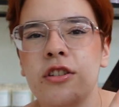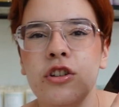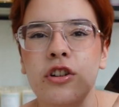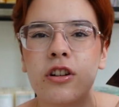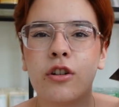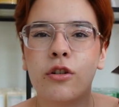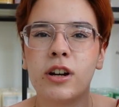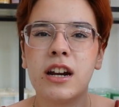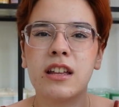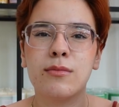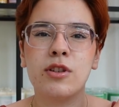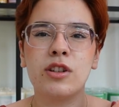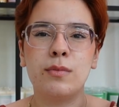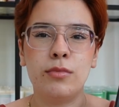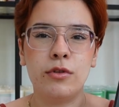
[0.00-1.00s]
you can create the
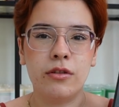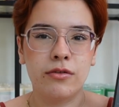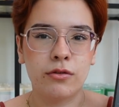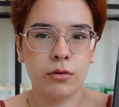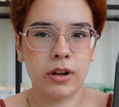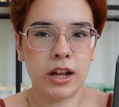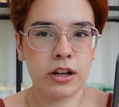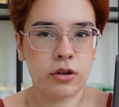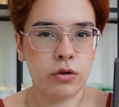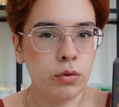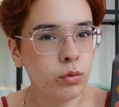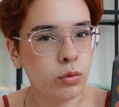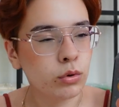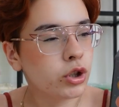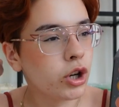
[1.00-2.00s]
most beautiful, like,
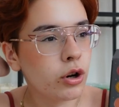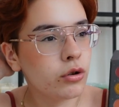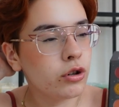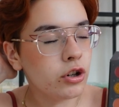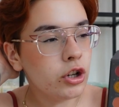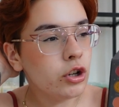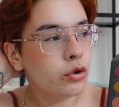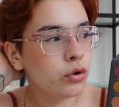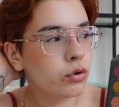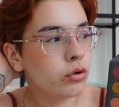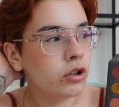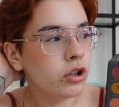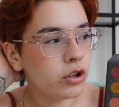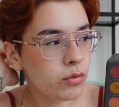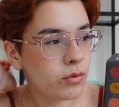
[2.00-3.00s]
cool-toned
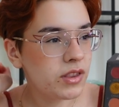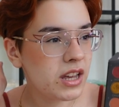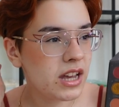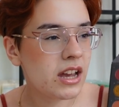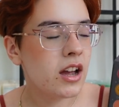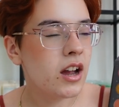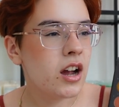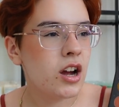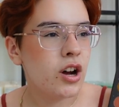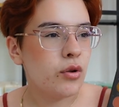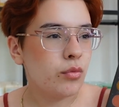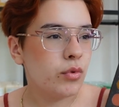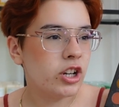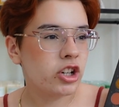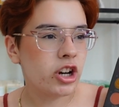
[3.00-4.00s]
neutral look with it,
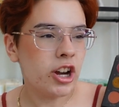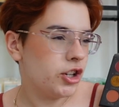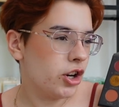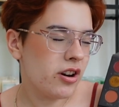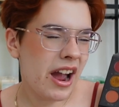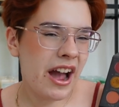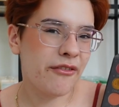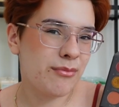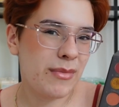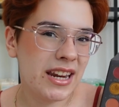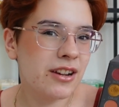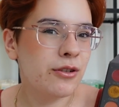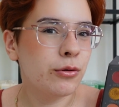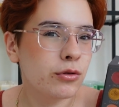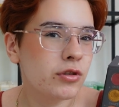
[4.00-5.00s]
which I don't have
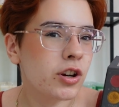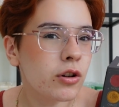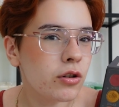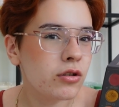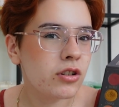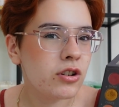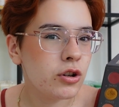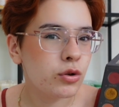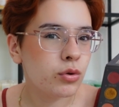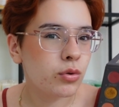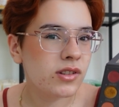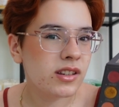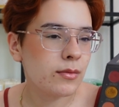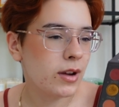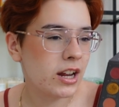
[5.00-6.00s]
many cool-toned
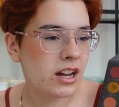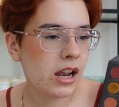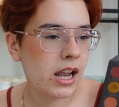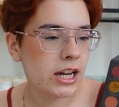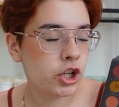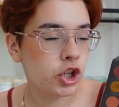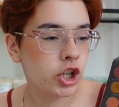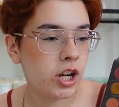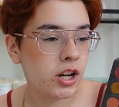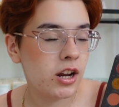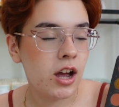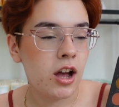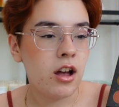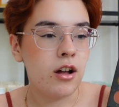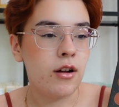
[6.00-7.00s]
neutrals in my
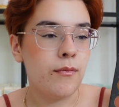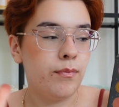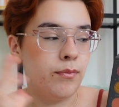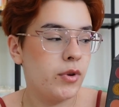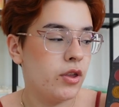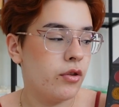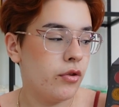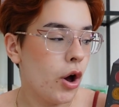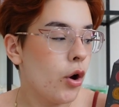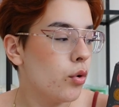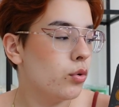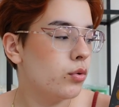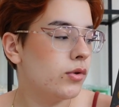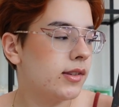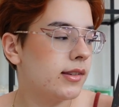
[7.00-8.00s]
collection, but
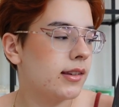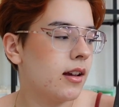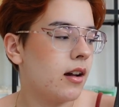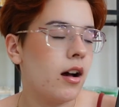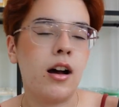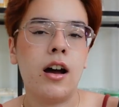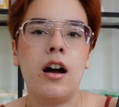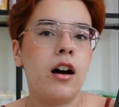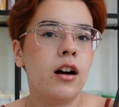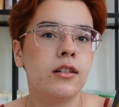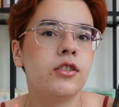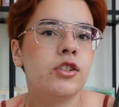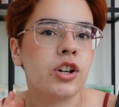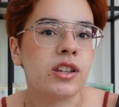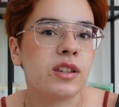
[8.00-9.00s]
those are
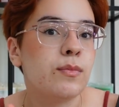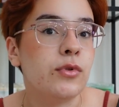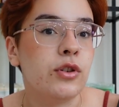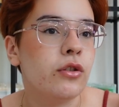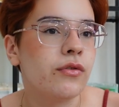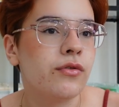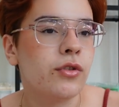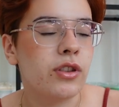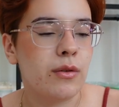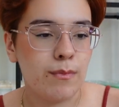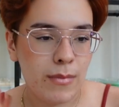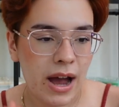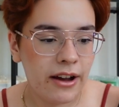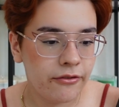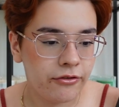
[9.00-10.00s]
just beautiful. The
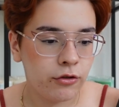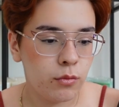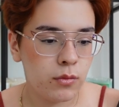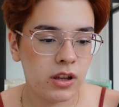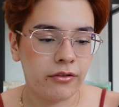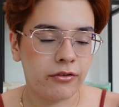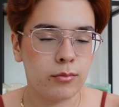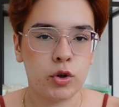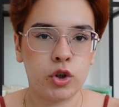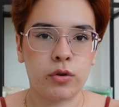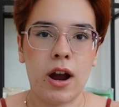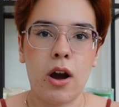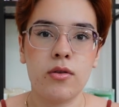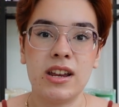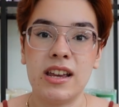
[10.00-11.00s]
matte formula from
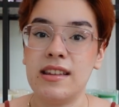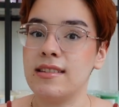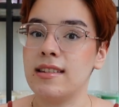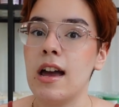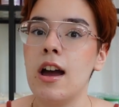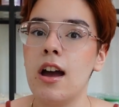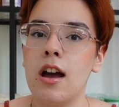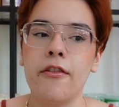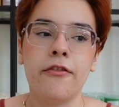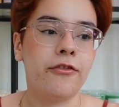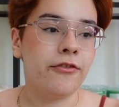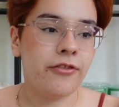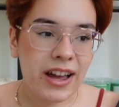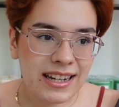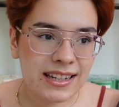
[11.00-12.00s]
Shroud is
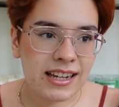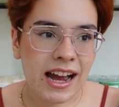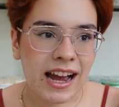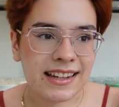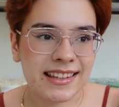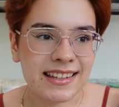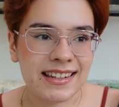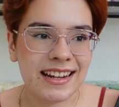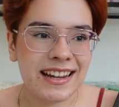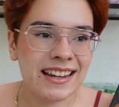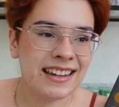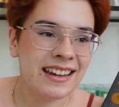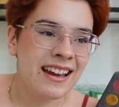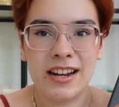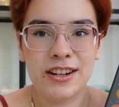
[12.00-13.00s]

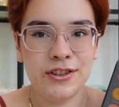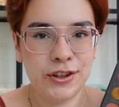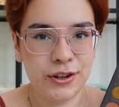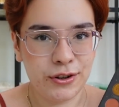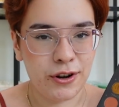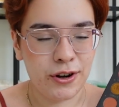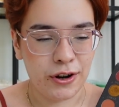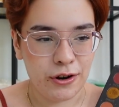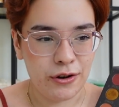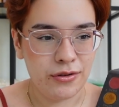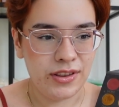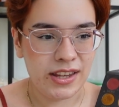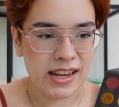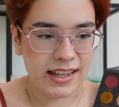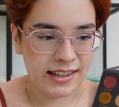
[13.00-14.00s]
fantastic. I do not
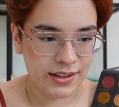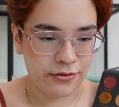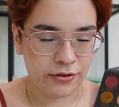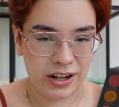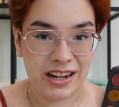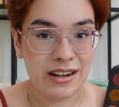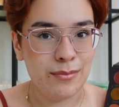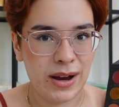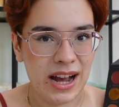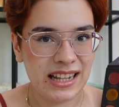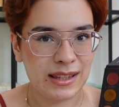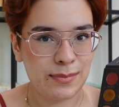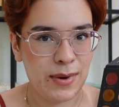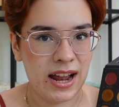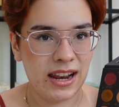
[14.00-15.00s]
own the It's Frickin'
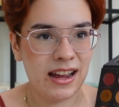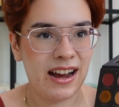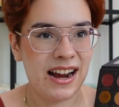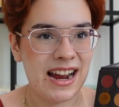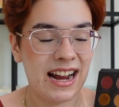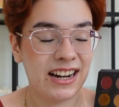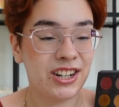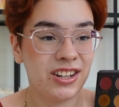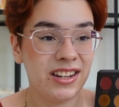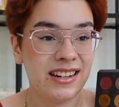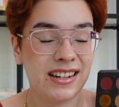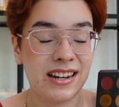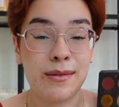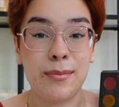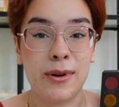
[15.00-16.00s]
Bats palette. I actually
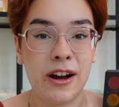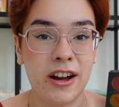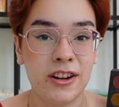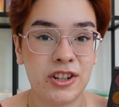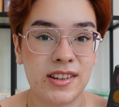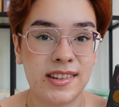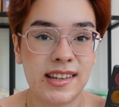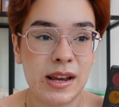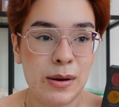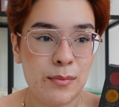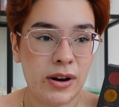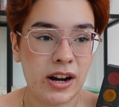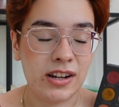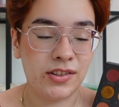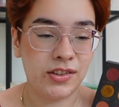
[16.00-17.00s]
did purchase it,
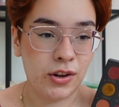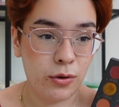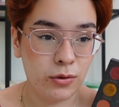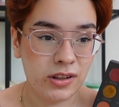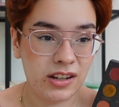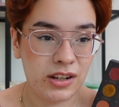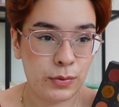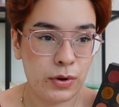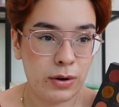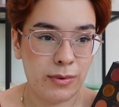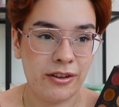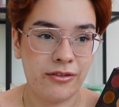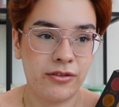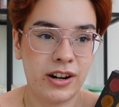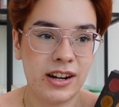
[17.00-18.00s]
but I sold it to one of
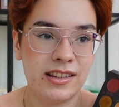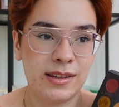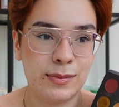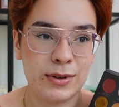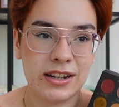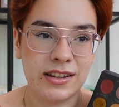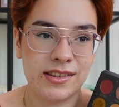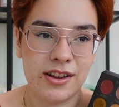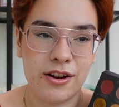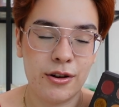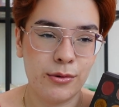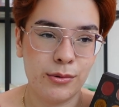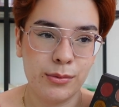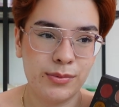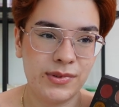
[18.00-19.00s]
my friends because the
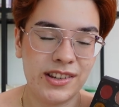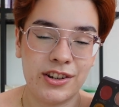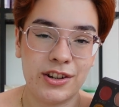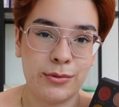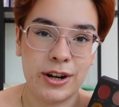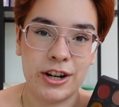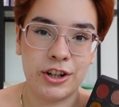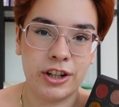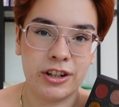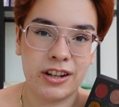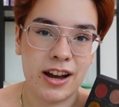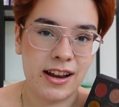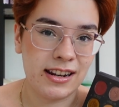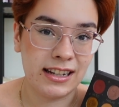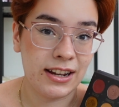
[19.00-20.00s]
whole situation
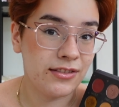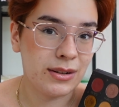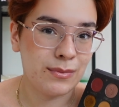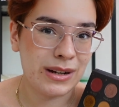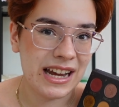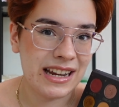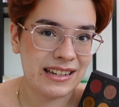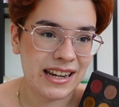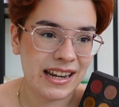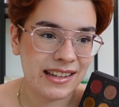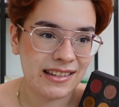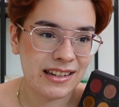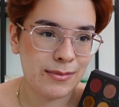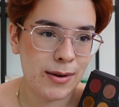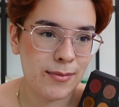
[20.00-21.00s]
kind of left a bad
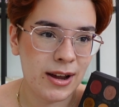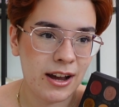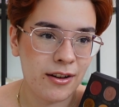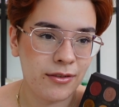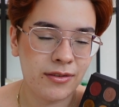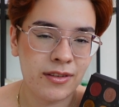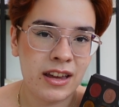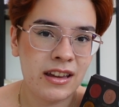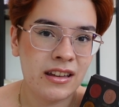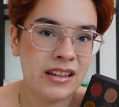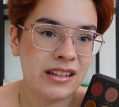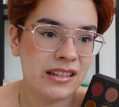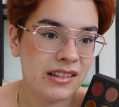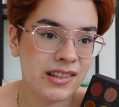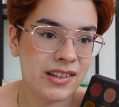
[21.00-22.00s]
taste in my mouth.
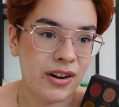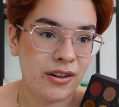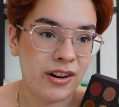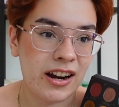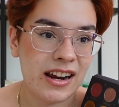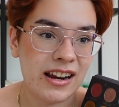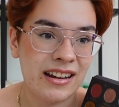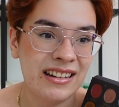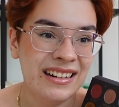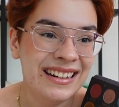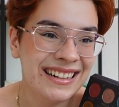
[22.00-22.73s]
Sorry.